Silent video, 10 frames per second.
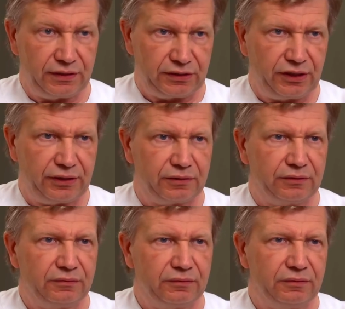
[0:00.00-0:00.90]
this year,
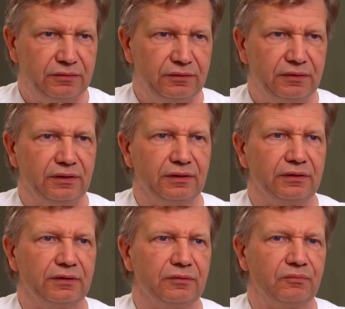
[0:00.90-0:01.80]

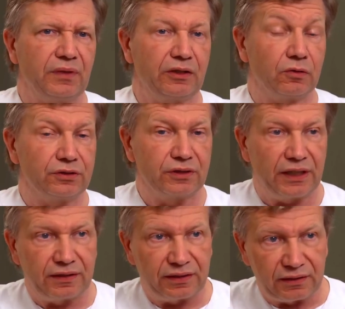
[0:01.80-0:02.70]
and also
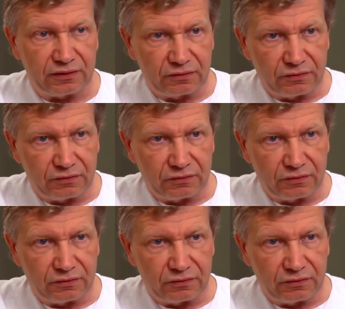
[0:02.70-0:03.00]
get the